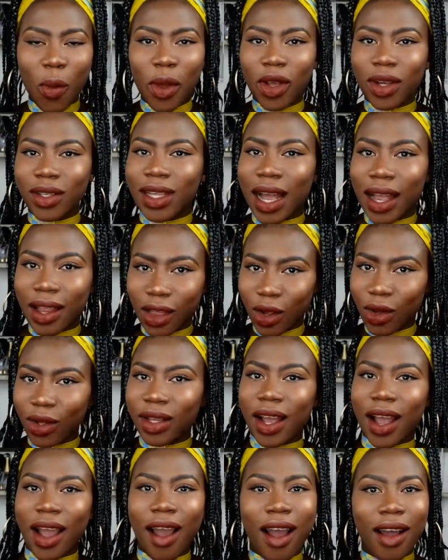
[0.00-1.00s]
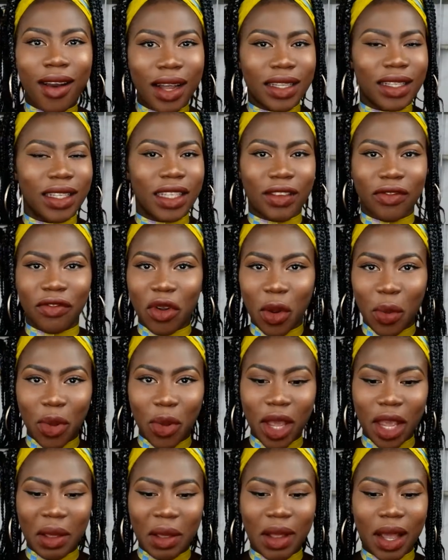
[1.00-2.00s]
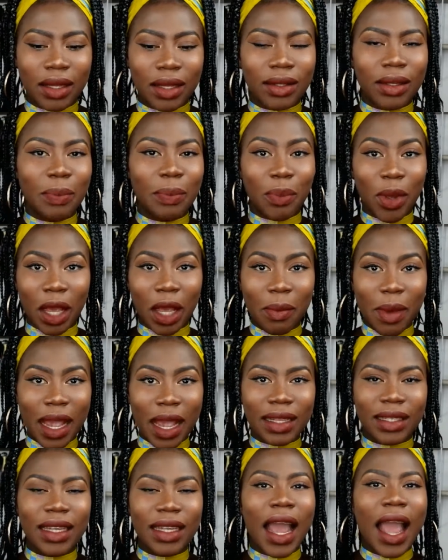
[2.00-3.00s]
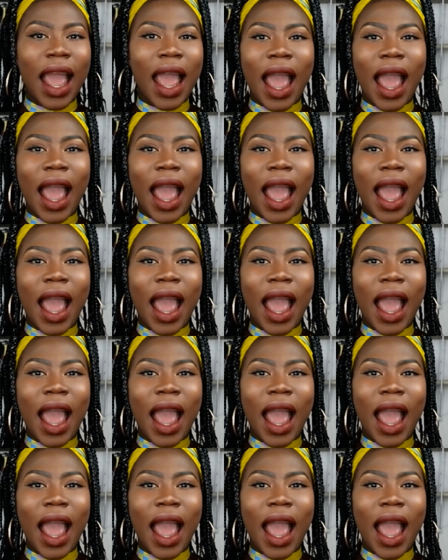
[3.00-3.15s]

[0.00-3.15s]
because I know their highlighters are very pigment,